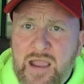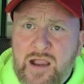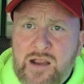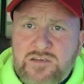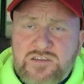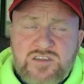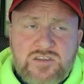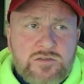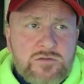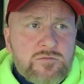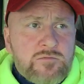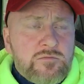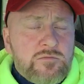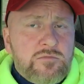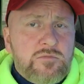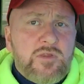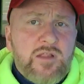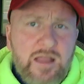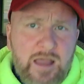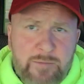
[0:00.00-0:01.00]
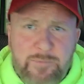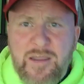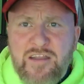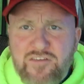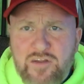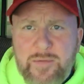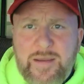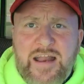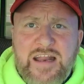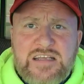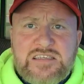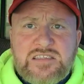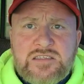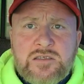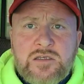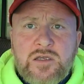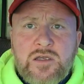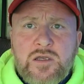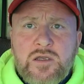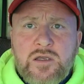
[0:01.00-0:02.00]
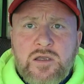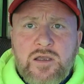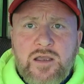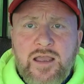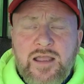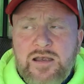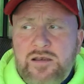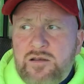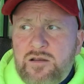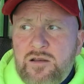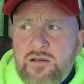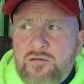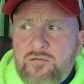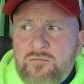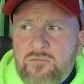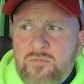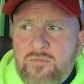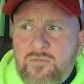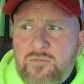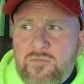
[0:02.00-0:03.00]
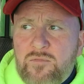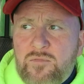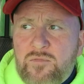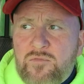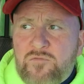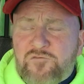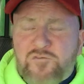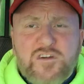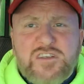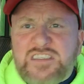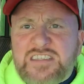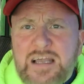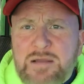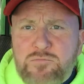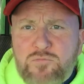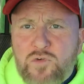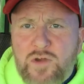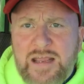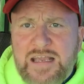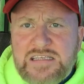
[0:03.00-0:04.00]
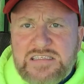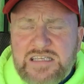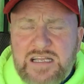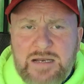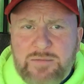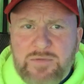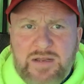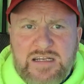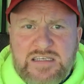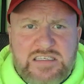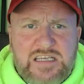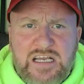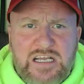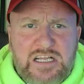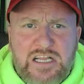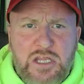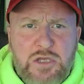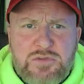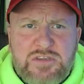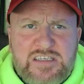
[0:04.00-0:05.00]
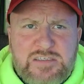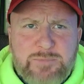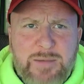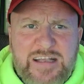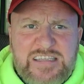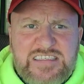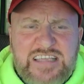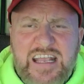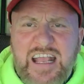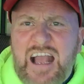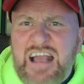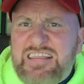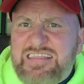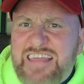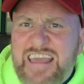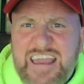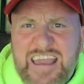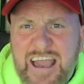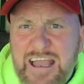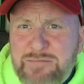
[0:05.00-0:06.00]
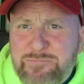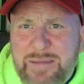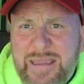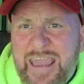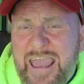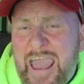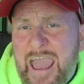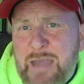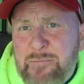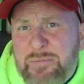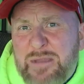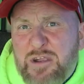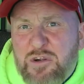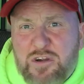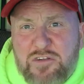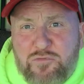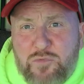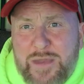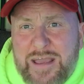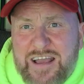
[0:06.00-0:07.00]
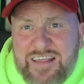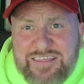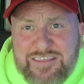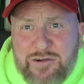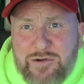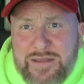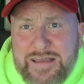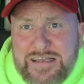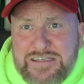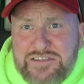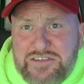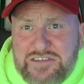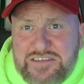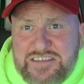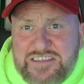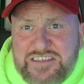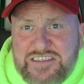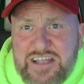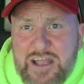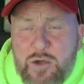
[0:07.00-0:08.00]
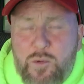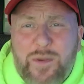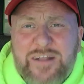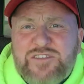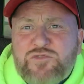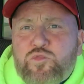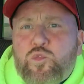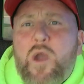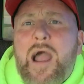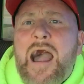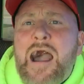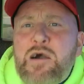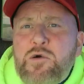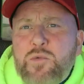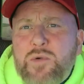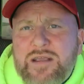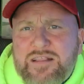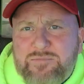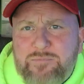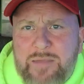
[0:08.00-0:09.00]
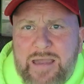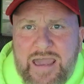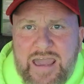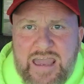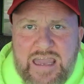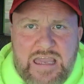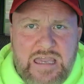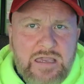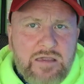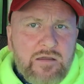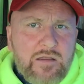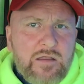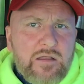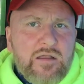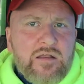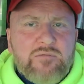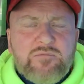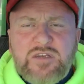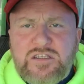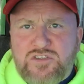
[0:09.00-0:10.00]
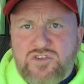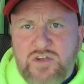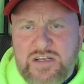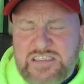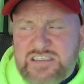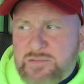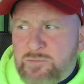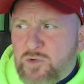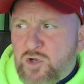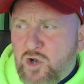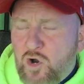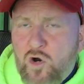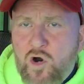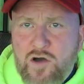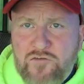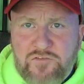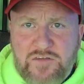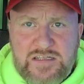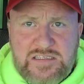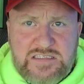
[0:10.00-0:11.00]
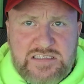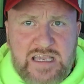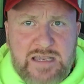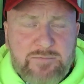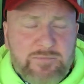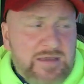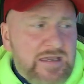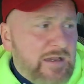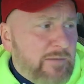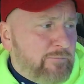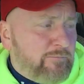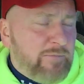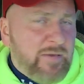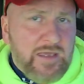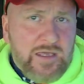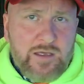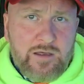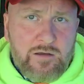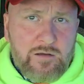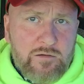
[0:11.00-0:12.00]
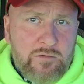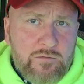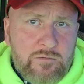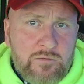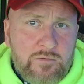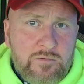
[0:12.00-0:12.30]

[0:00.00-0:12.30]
yours, up everybody's, and for some reason, I'm going to conclude this by saying I think I'd be happier if we got 30 inches of snow. What's wrong with me? I'm going to drink some coffee and take me a pill.